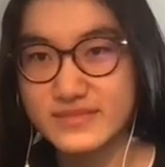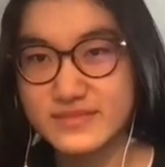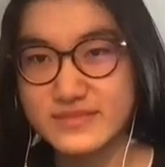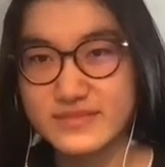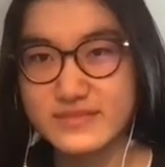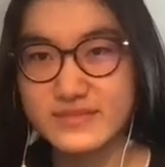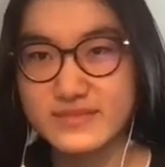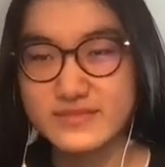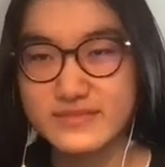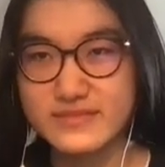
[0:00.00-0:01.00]

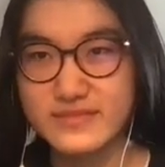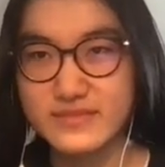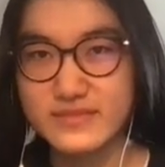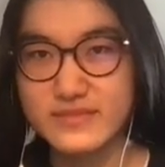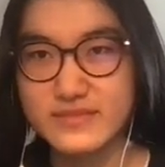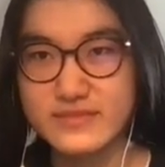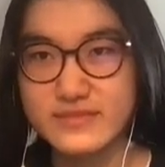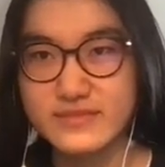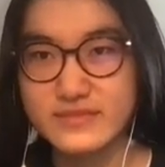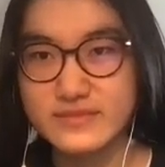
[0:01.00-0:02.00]

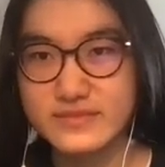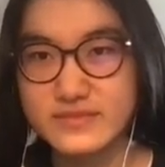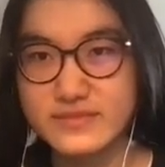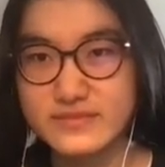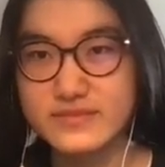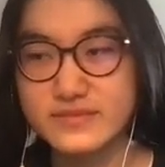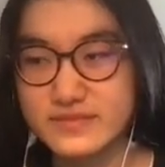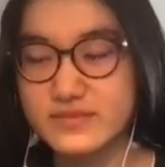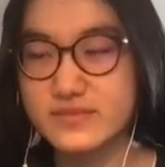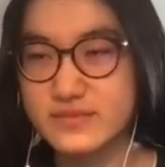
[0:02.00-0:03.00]

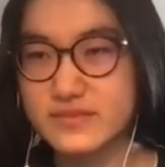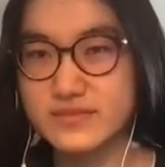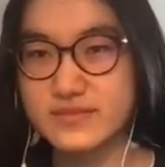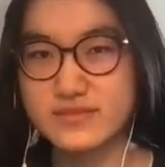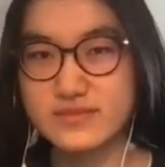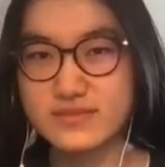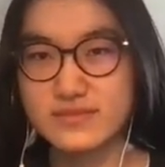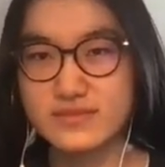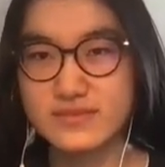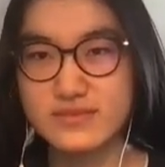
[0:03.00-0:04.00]

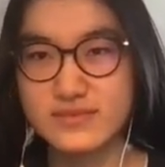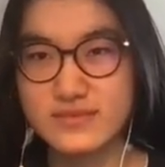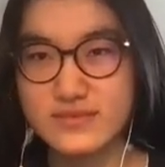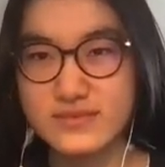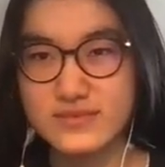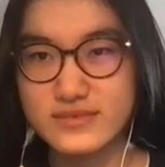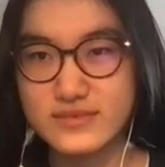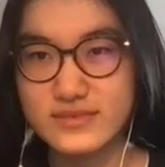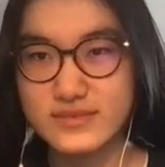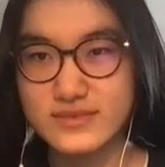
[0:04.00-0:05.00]

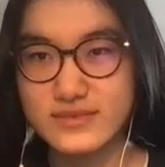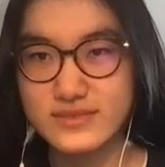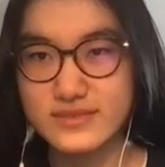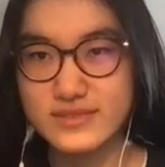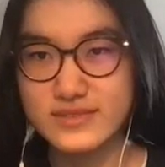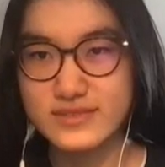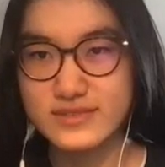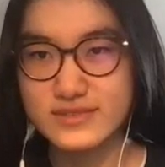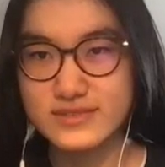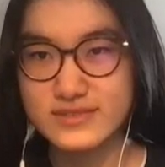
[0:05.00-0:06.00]

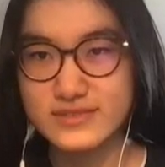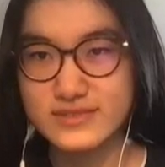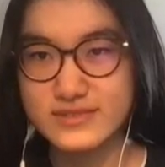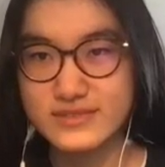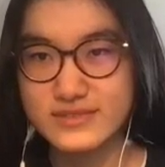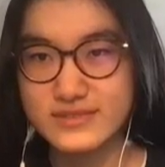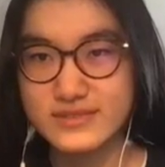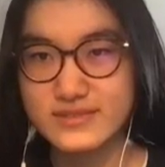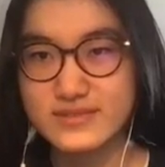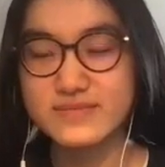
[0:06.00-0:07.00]

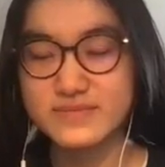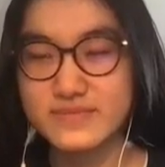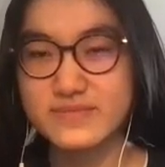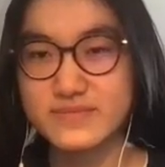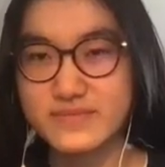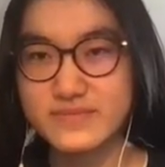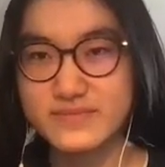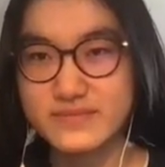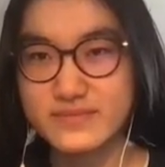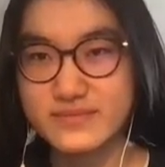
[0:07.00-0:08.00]
(not speaking)